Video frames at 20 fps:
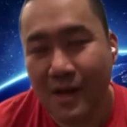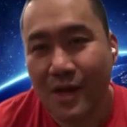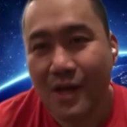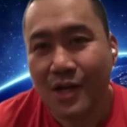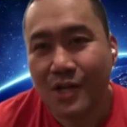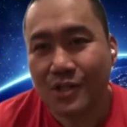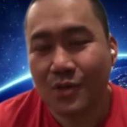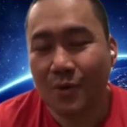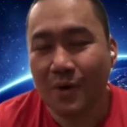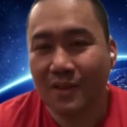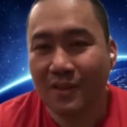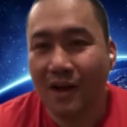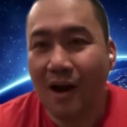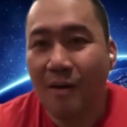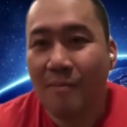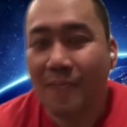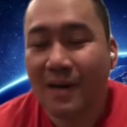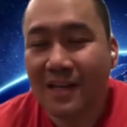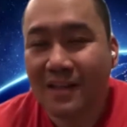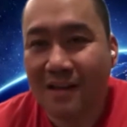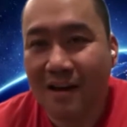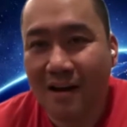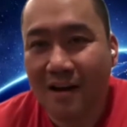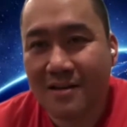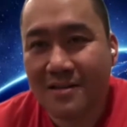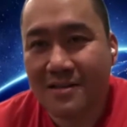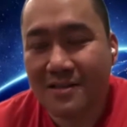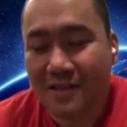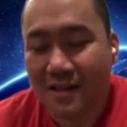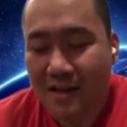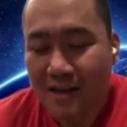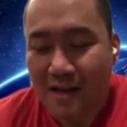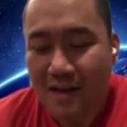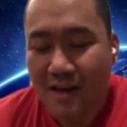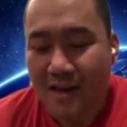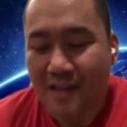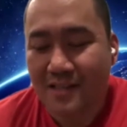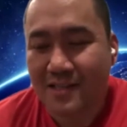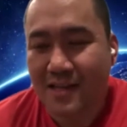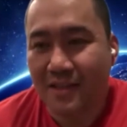So what the company does
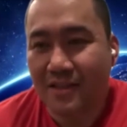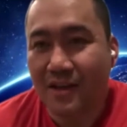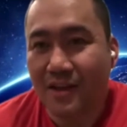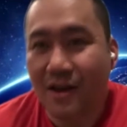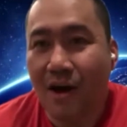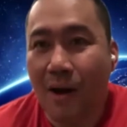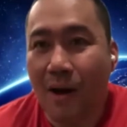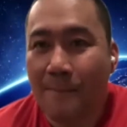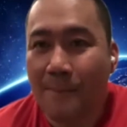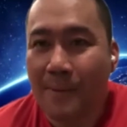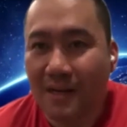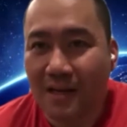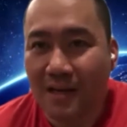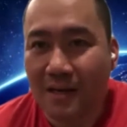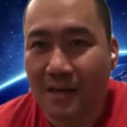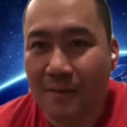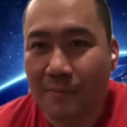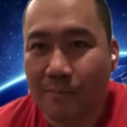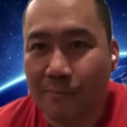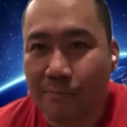is that the company